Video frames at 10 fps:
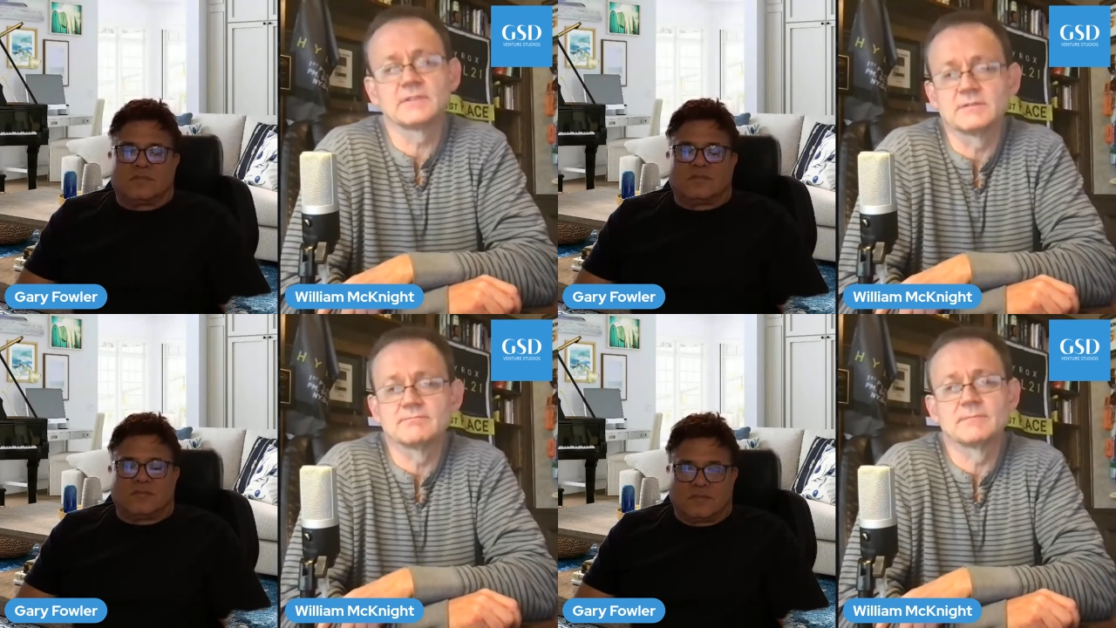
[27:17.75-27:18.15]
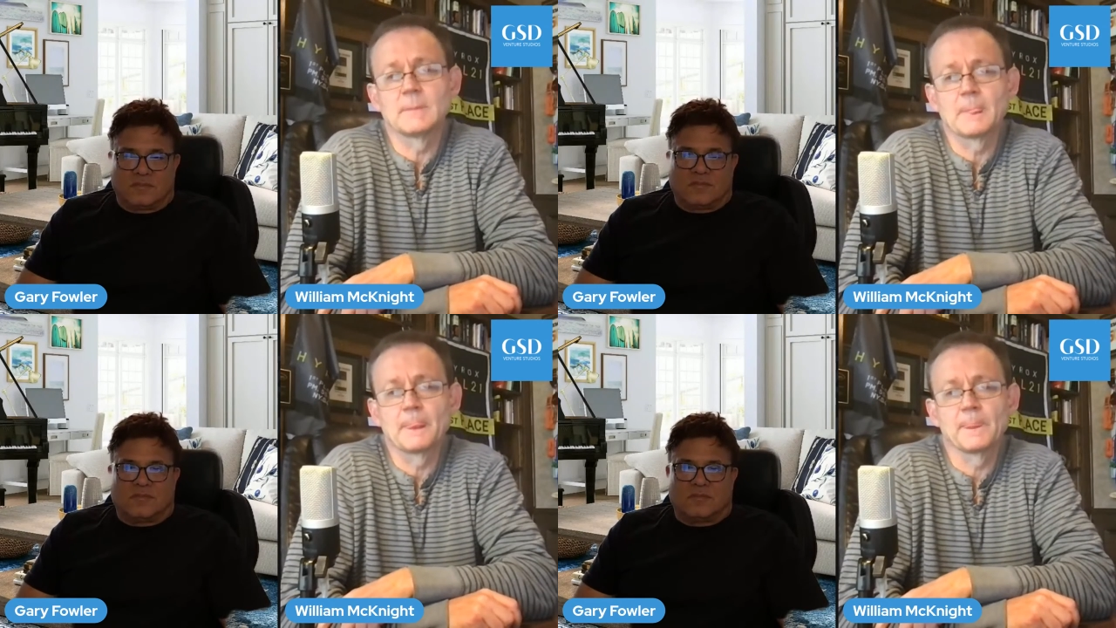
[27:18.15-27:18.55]
Speaker 1: and
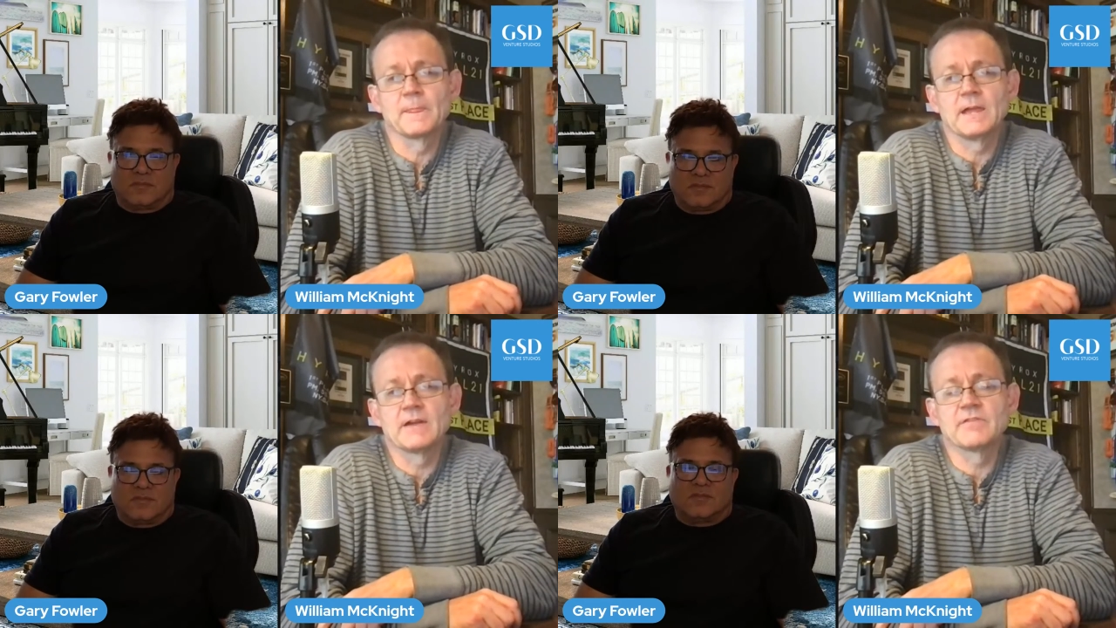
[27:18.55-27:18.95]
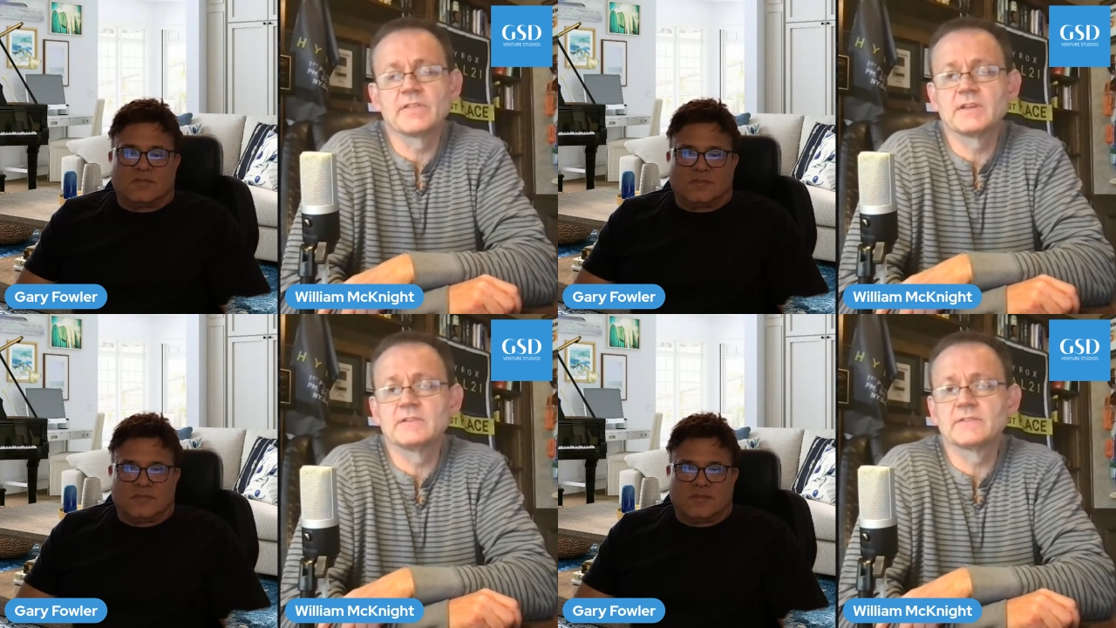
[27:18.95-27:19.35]

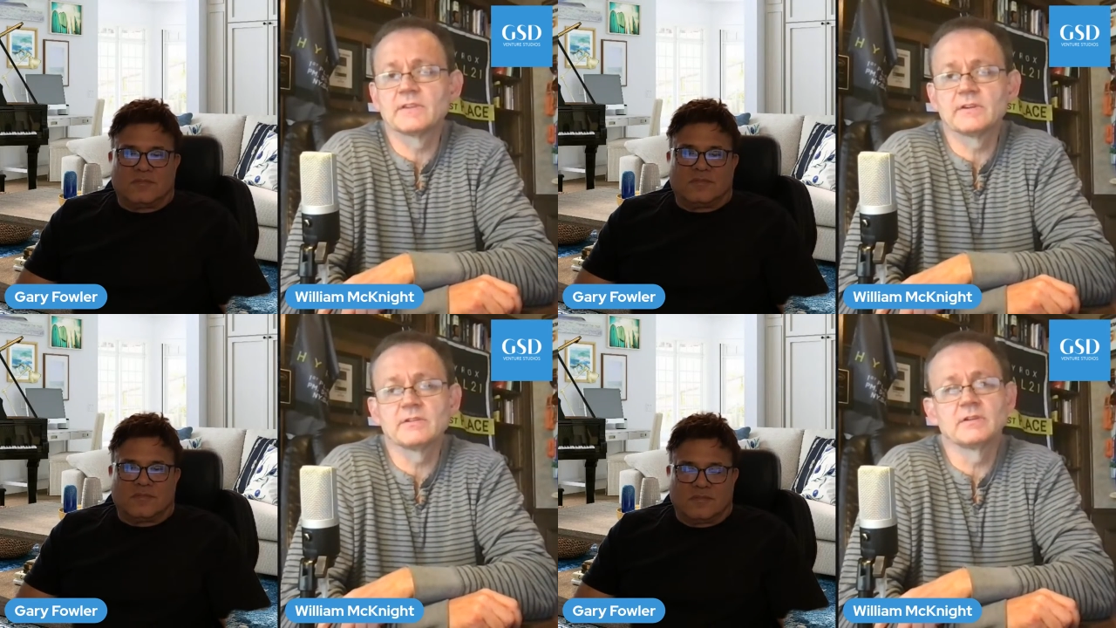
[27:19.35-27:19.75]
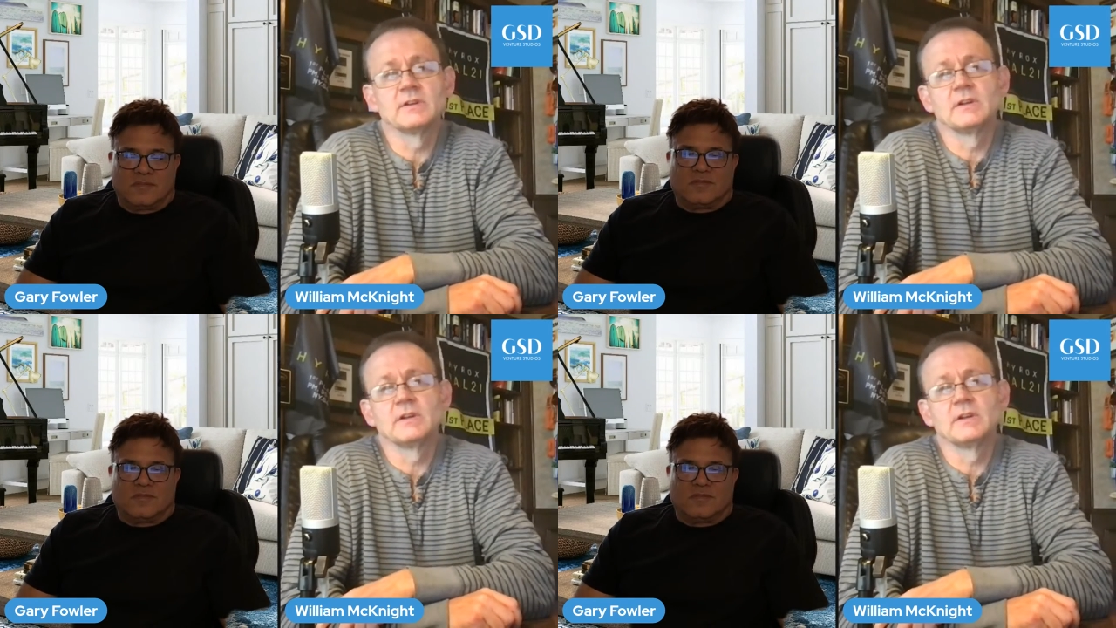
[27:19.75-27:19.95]
everything is there.